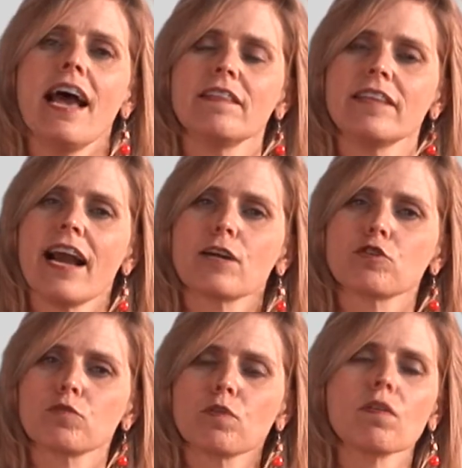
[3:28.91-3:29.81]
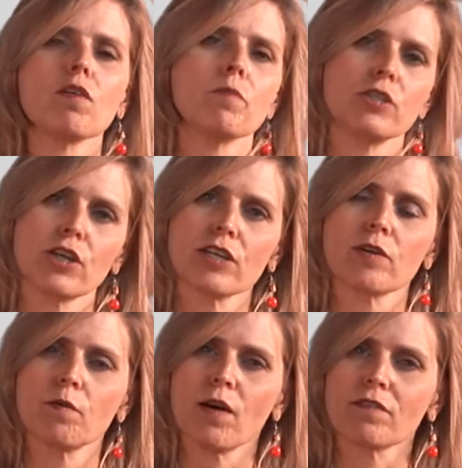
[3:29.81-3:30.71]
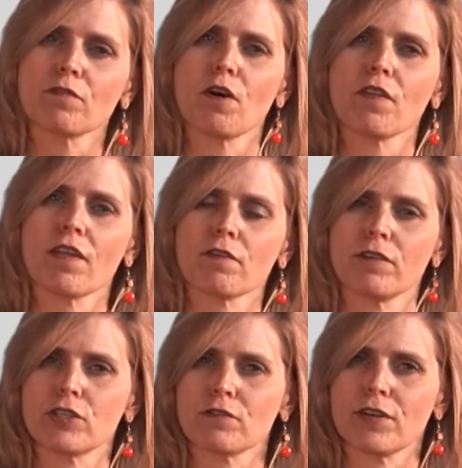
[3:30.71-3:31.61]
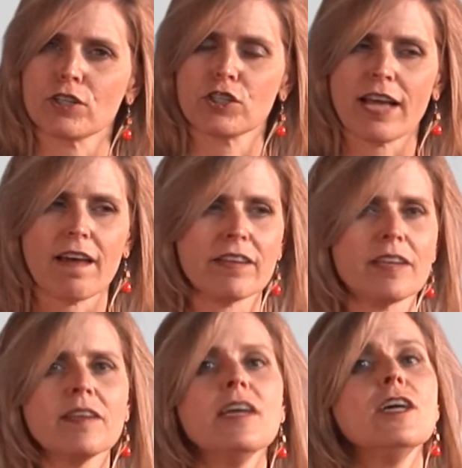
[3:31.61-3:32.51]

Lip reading: and then the actual rollout will be January 1 for all the other feature functionality.